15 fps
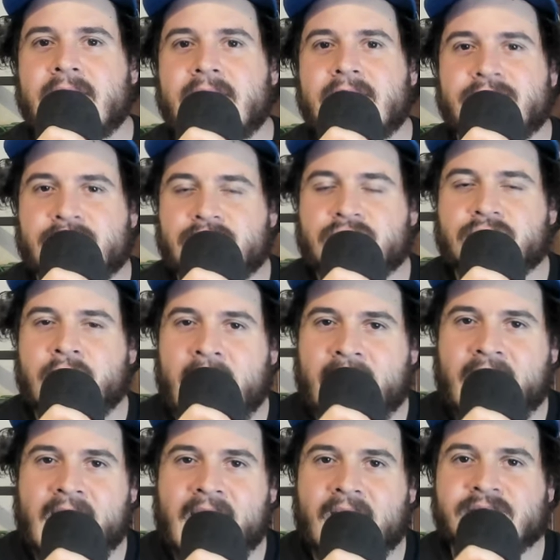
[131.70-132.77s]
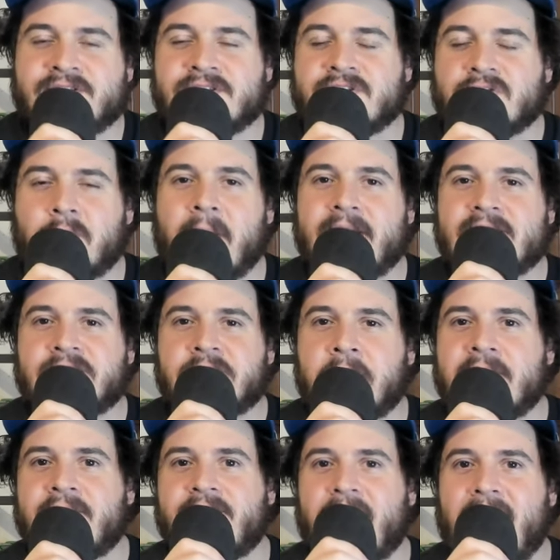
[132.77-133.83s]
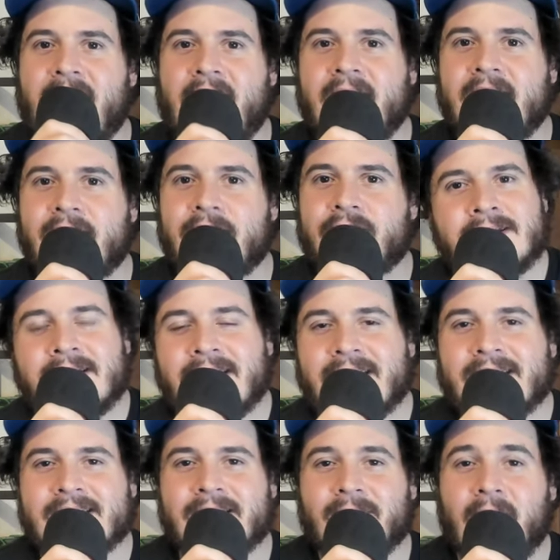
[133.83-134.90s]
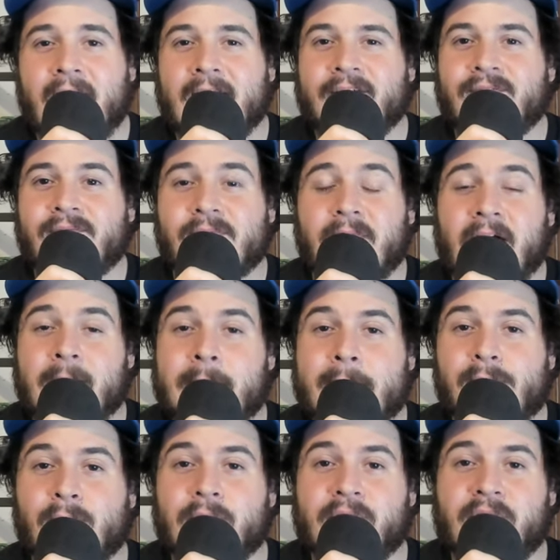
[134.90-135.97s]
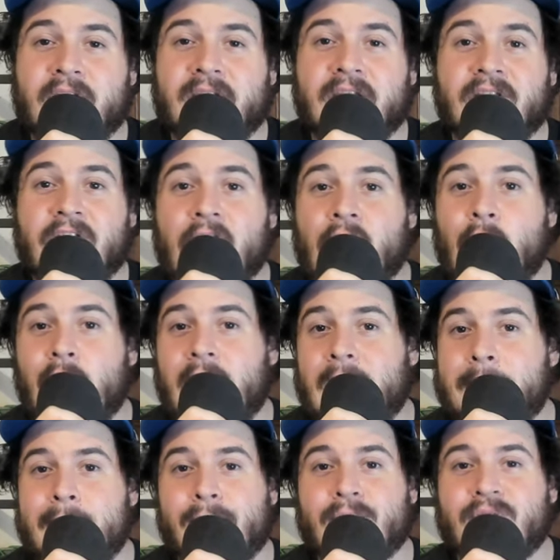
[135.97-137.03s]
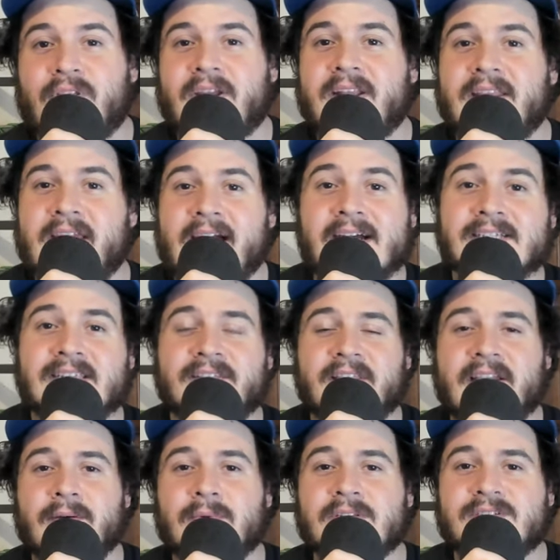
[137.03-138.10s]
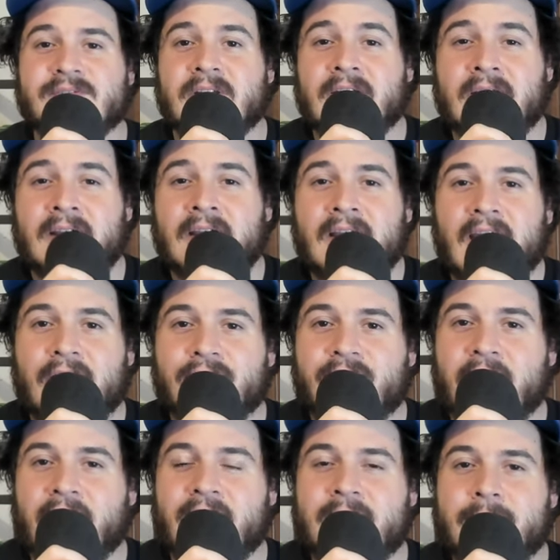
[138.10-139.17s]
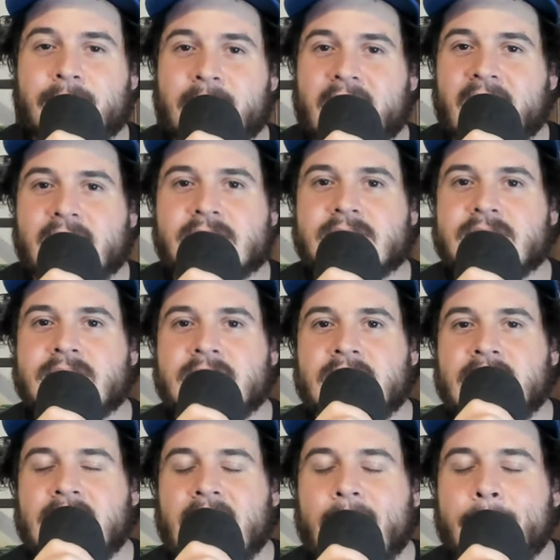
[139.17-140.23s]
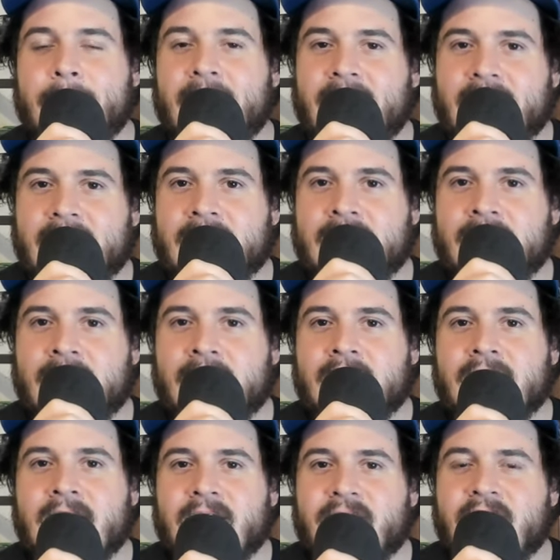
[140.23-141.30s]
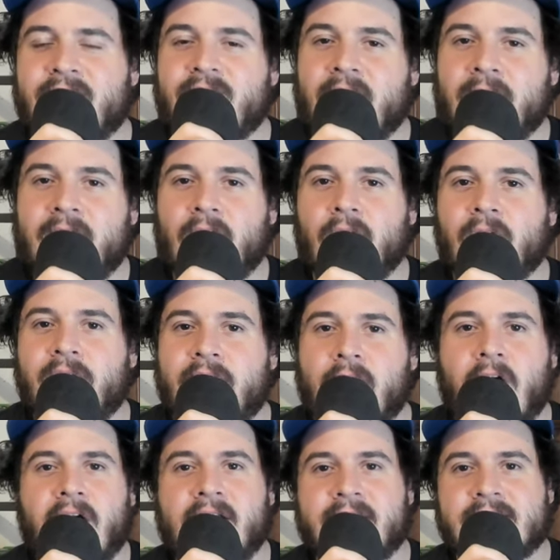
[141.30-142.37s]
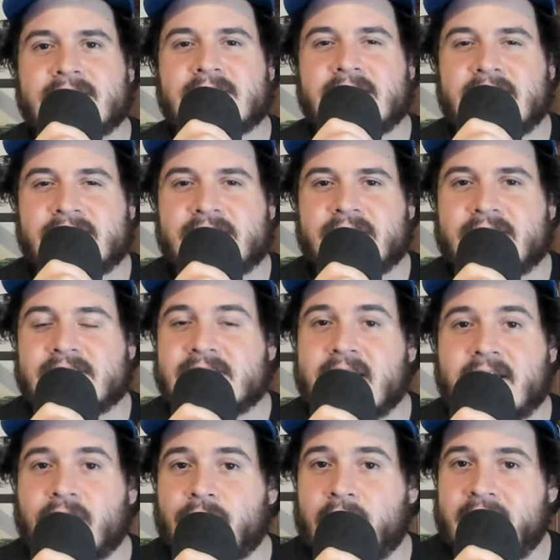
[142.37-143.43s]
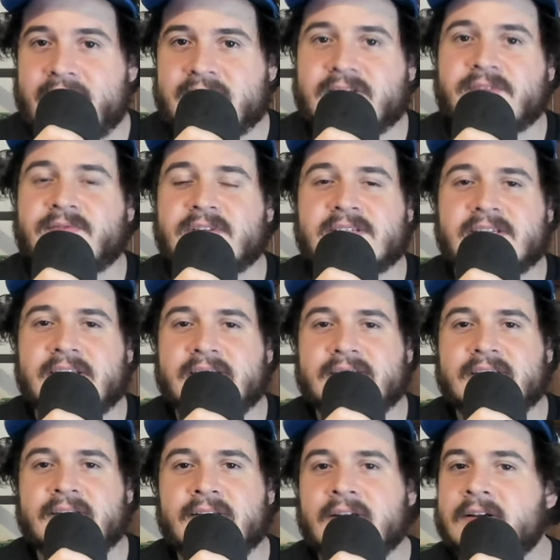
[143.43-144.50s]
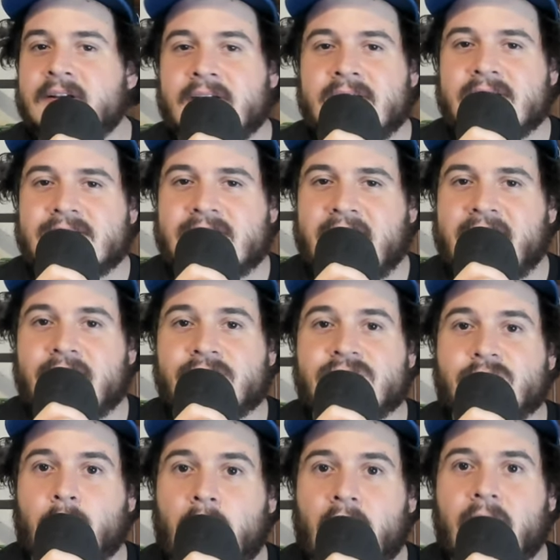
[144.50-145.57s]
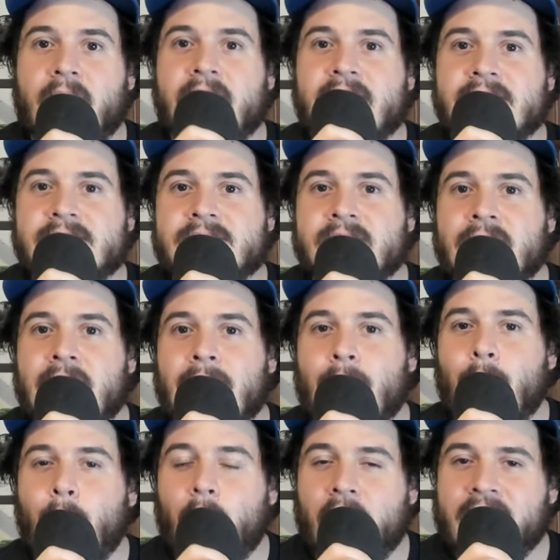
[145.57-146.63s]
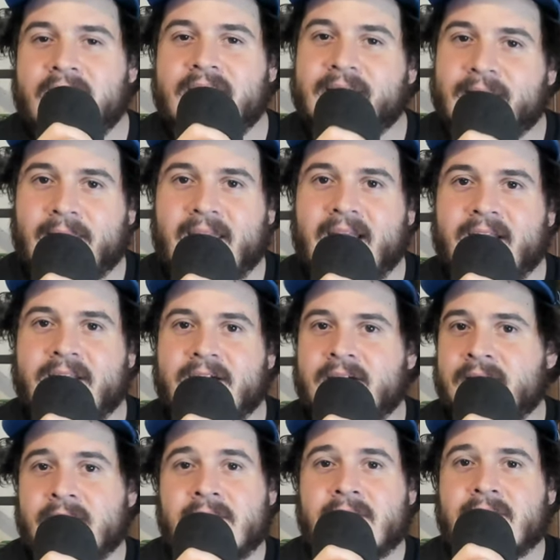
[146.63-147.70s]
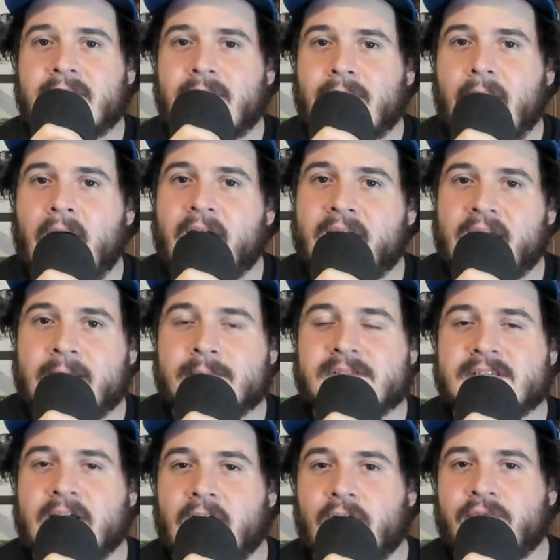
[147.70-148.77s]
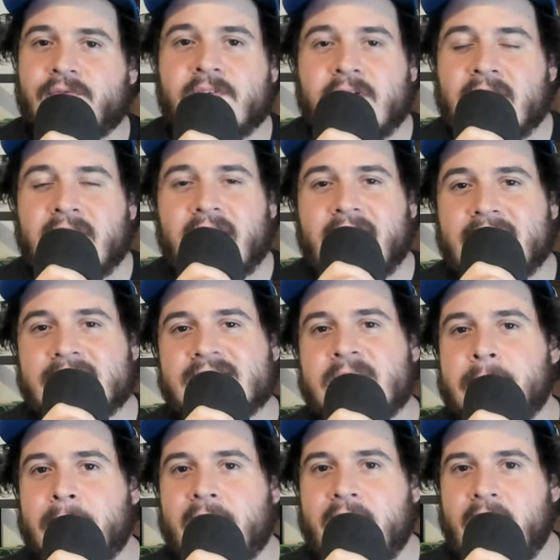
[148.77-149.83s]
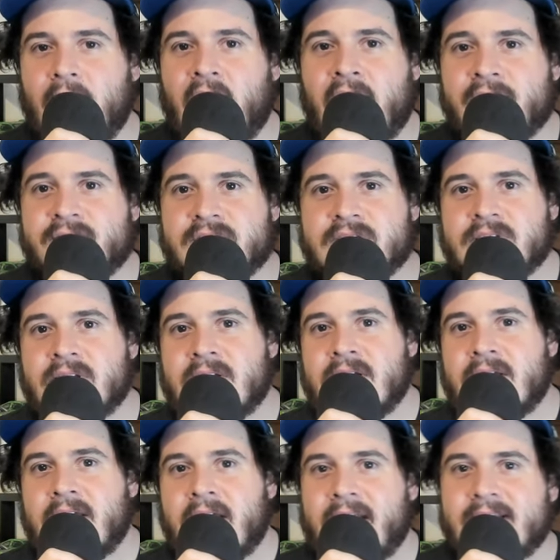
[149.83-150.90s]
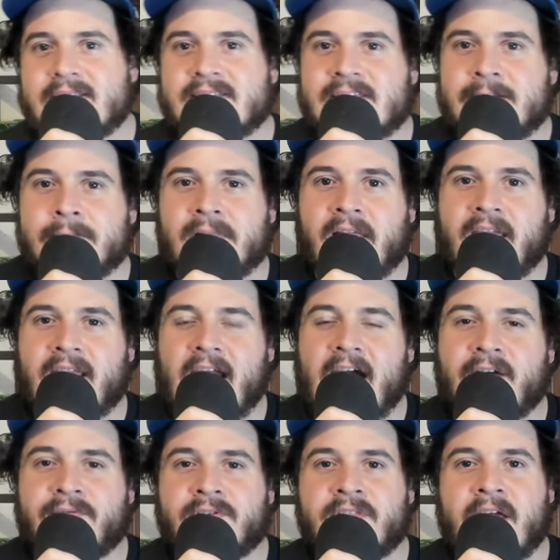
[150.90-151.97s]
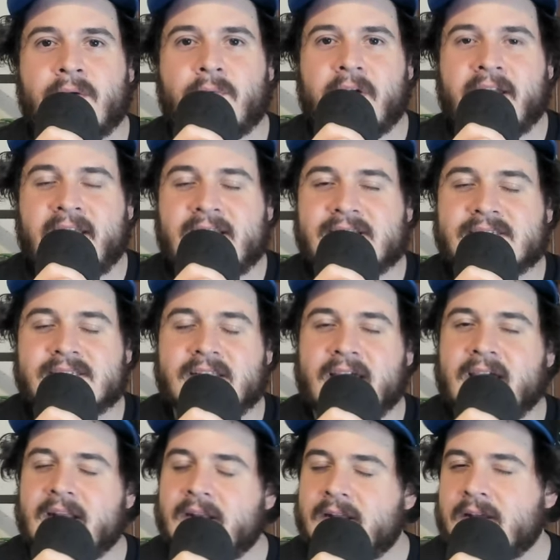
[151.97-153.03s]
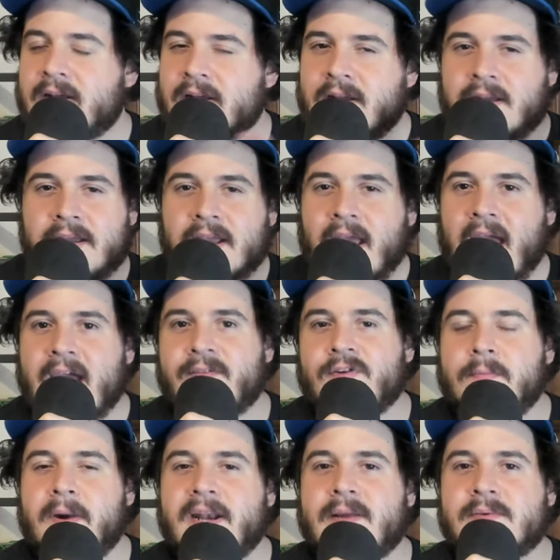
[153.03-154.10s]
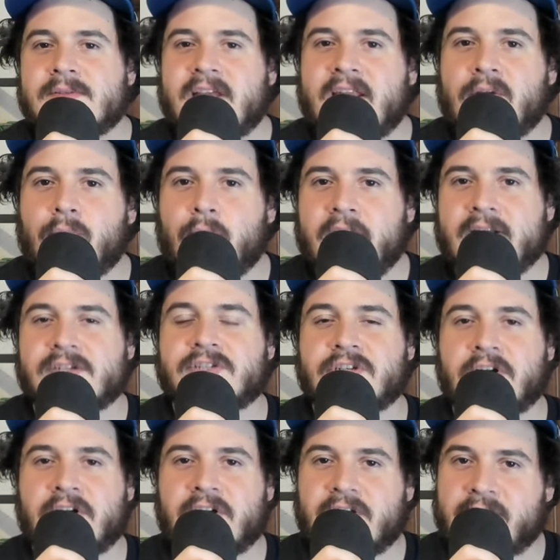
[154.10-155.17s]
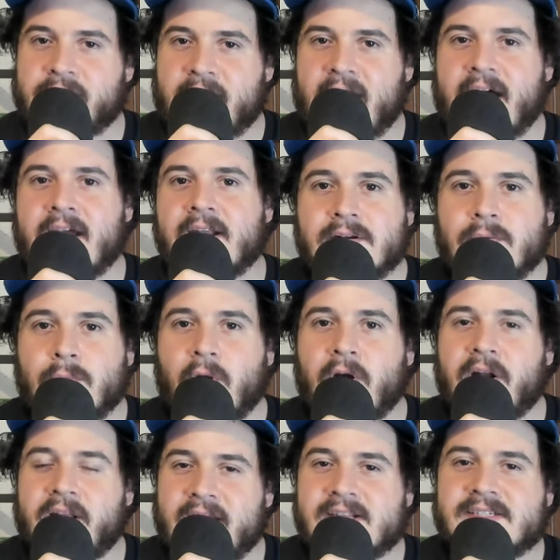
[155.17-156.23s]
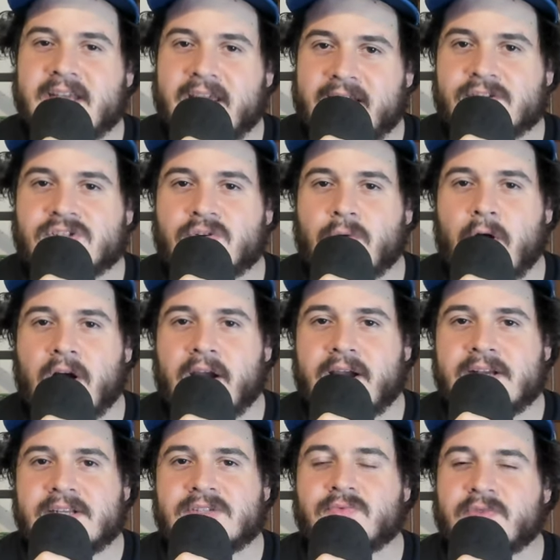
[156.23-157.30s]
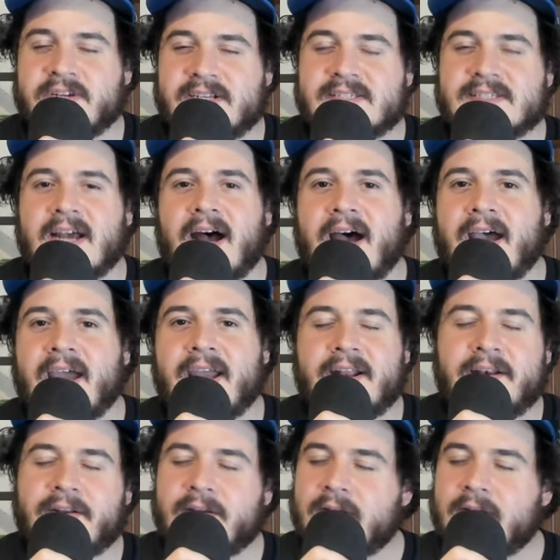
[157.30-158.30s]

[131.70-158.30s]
to Trackhouse in 2025? And a lot of people were thinking no. A lot of people were thinking yes. I think it was a very mixed opinion. And then very early on in the season, the second race of the season, Daniel Suarez won in Atlanta, locking himself into the playoffs. And it seemed like after that race that everybody was getting reassured that we're going to get Daniel Suarez re-signed.